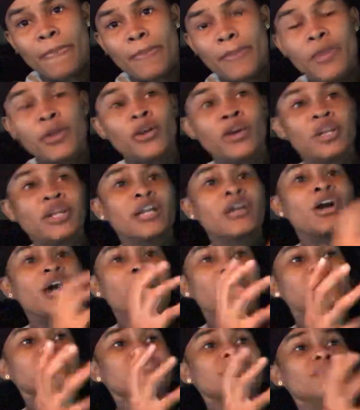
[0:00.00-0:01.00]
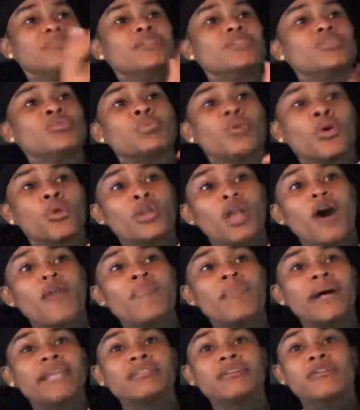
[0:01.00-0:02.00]
you're going to constantly be thrown
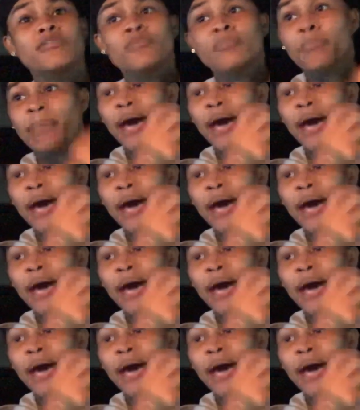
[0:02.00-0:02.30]
off by the